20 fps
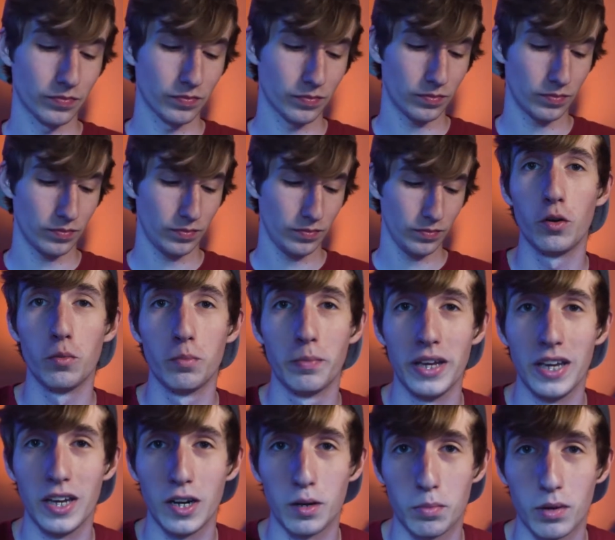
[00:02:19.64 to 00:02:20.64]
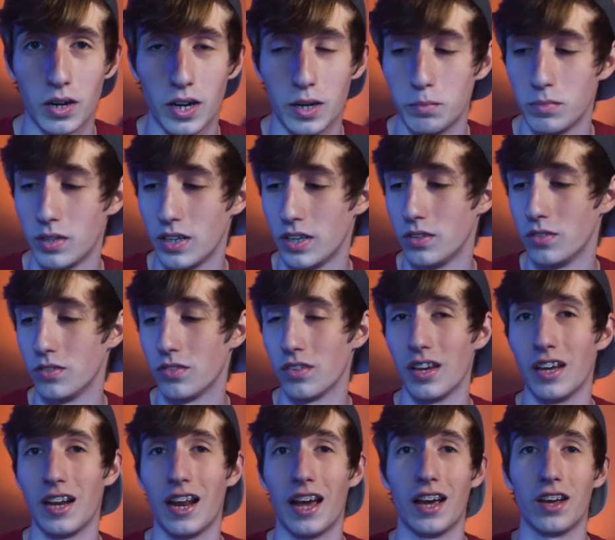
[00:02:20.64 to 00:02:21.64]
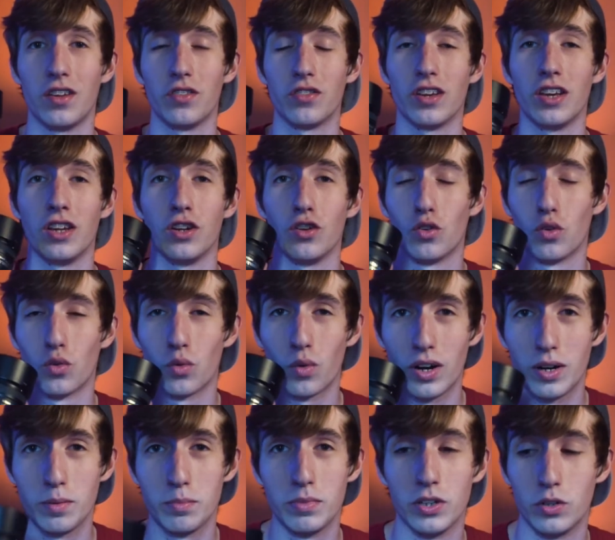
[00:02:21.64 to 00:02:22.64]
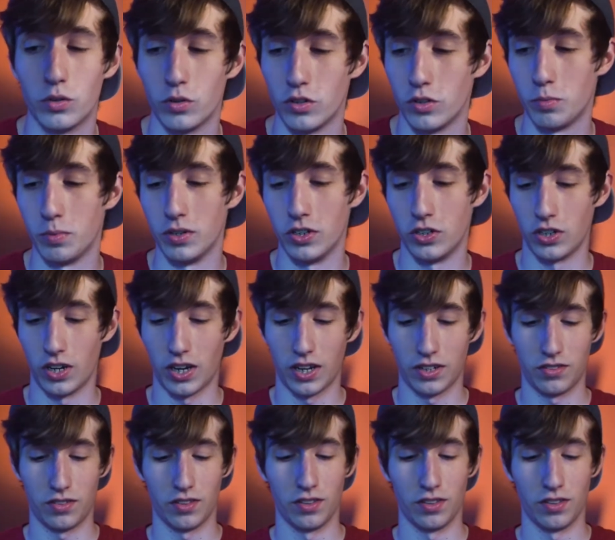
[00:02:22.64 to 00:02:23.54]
Also, being a prime lens, it has incredibly crispy shots.